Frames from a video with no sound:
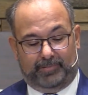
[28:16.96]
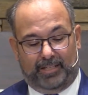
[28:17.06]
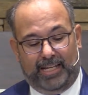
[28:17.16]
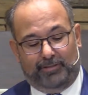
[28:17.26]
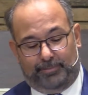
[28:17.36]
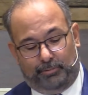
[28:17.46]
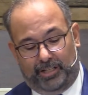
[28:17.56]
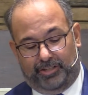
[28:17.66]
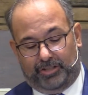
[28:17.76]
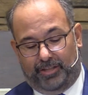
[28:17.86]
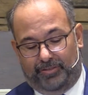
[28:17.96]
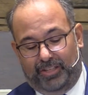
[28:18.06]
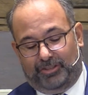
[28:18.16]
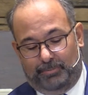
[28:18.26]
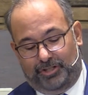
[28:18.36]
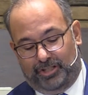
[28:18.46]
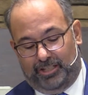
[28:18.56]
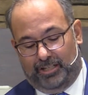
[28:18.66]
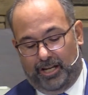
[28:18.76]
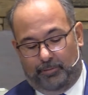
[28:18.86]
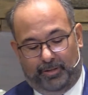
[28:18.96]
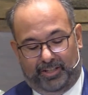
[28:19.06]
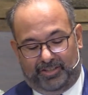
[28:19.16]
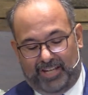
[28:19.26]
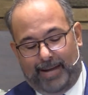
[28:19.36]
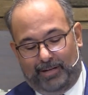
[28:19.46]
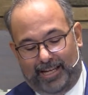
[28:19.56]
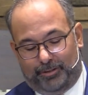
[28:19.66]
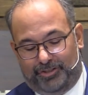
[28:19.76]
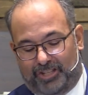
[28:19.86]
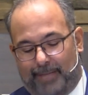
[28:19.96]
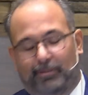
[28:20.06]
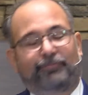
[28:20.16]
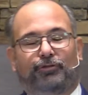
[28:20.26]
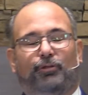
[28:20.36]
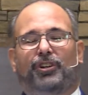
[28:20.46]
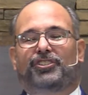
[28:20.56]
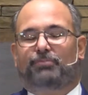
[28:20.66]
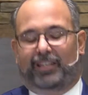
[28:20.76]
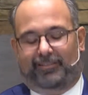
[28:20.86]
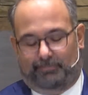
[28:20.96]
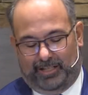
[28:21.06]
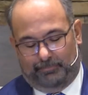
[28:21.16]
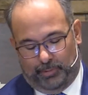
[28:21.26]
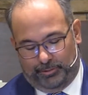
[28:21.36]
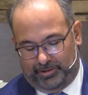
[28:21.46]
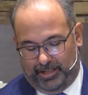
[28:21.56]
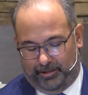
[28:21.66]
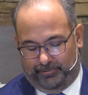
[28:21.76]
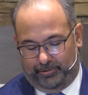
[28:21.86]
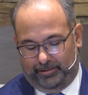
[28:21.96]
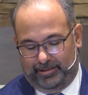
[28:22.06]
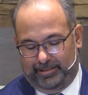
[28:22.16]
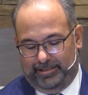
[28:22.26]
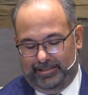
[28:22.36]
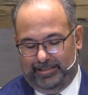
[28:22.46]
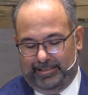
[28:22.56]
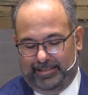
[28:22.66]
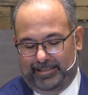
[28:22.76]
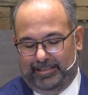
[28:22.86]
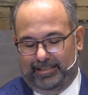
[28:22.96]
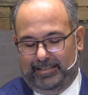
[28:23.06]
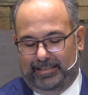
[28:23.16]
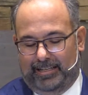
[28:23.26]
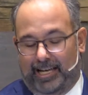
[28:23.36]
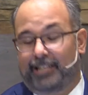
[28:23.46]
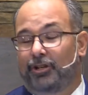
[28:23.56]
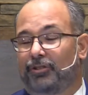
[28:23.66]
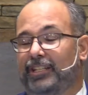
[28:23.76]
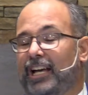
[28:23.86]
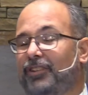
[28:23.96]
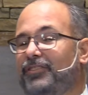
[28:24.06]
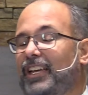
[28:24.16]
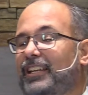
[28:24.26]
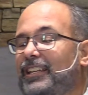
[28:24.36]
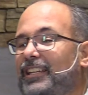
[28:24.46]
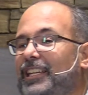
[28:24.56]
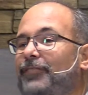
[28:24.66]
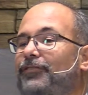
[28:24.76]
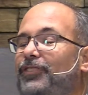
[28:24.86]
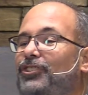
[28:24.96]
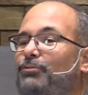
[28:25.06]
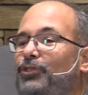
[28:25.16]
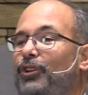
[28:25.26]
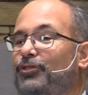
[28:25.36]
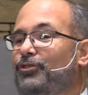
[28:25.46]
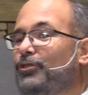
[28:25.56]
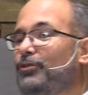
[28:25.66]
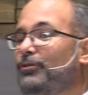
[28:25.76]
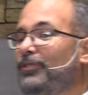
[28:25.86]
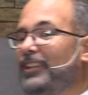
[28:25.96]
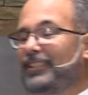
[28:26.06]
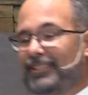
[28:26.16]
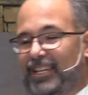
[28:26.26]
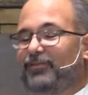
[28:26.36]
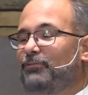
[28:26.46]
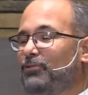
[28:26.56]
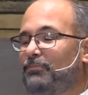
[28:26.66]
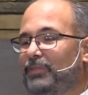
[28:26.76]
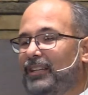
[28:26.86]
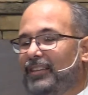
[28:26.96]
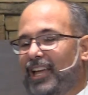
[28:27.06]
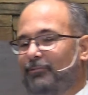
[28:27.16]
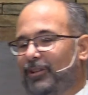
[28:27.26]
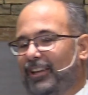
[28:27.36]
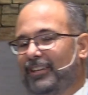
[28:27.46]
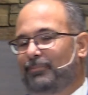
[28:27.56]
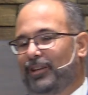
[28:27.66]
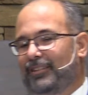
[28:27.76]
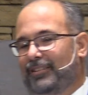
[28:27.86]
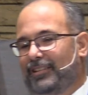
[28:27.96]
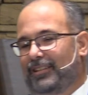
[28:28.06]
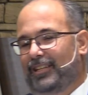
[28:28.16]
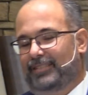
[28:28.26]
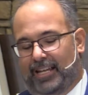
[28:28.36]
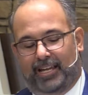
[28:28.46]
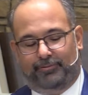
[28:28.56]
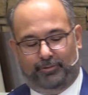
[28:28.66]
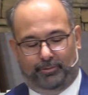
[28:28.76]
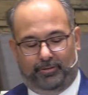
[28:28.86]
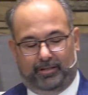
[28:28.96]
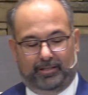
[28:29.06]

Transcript: David's point is on this mission with its tabernacle stop, of course we have been most careful. I don't doubt that if this was all true, that David would be that way, but it's a half-truth.